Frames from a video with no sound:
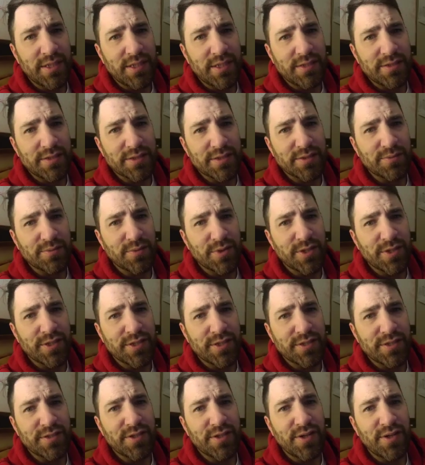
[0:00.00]
just wanted
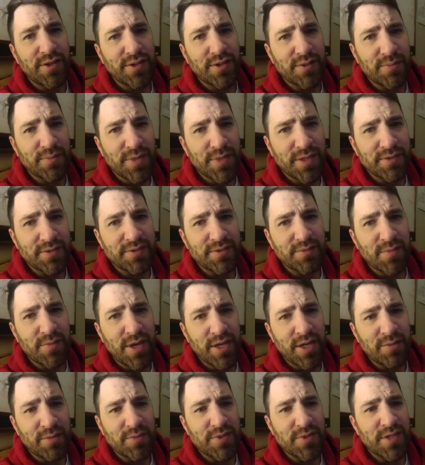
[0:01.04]
to talk about
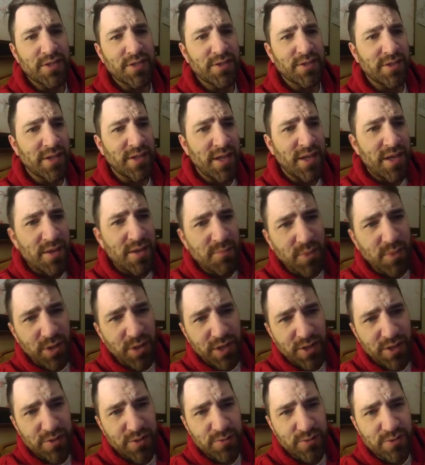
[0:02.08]
demonic possession, but
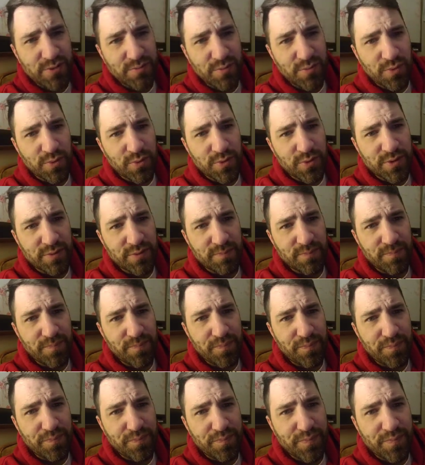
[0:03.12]
here's what's important
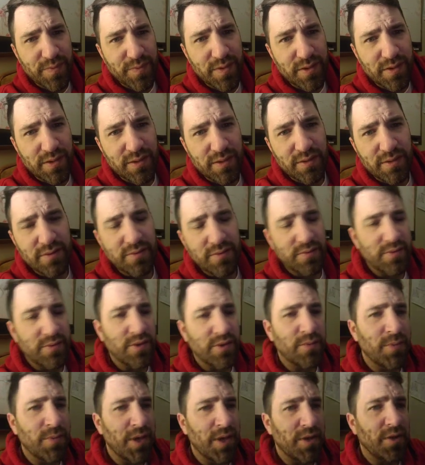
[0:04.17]

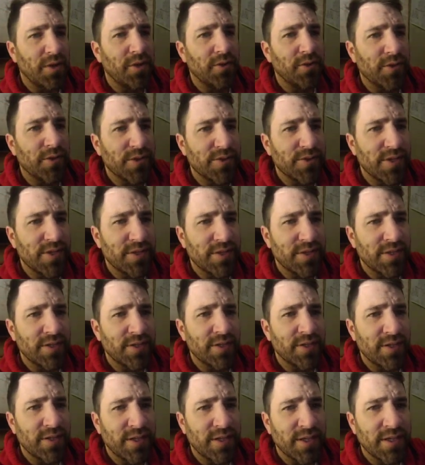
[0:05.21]
about all this. At the end of
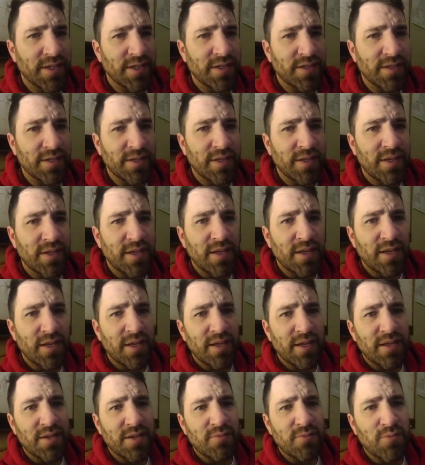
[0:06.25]
the day,
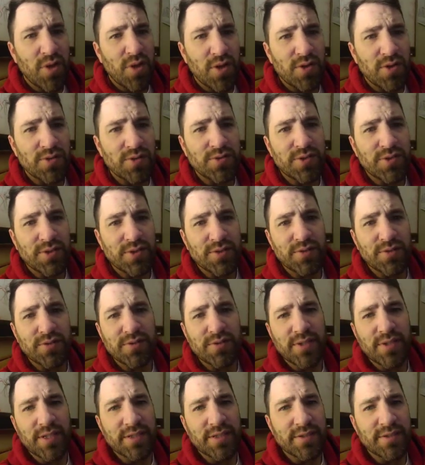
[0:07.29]
Paul turned
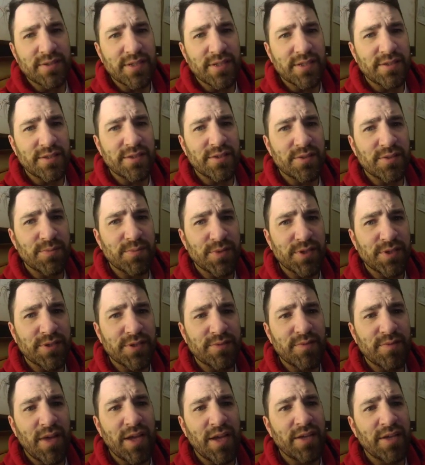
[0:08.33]
and said to the spirit,
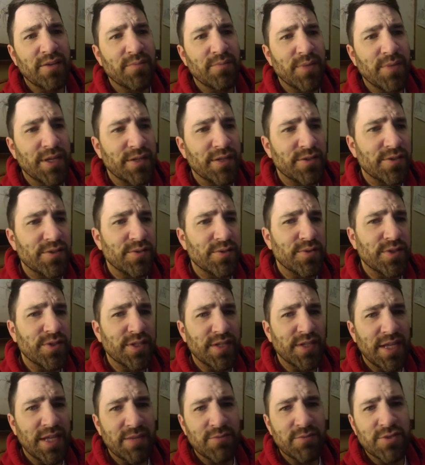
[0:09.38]
"I command you in the
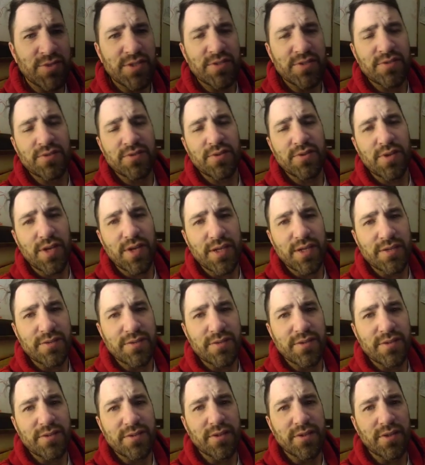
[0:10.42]
name of Jesus Christ
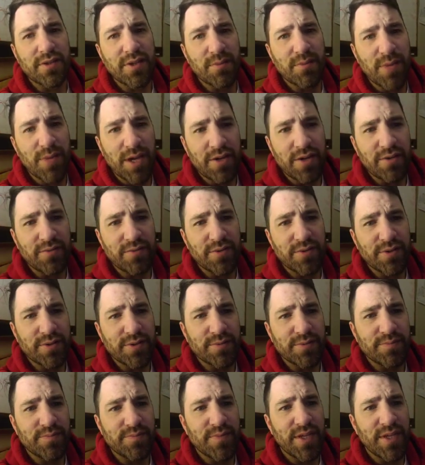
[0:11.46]
to come out of her."
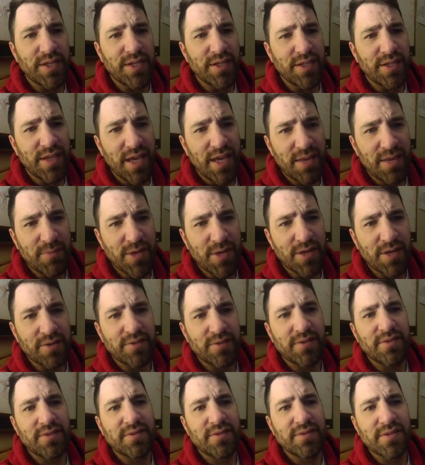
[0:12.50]
And he came out
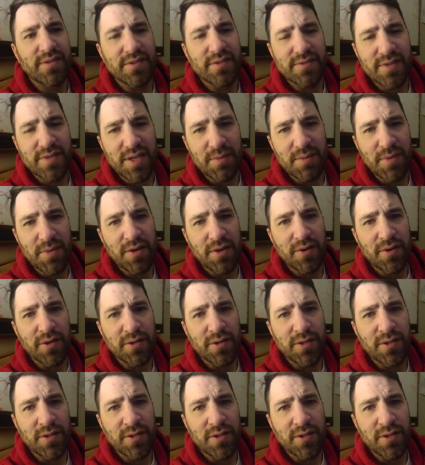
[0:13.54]
the same hour.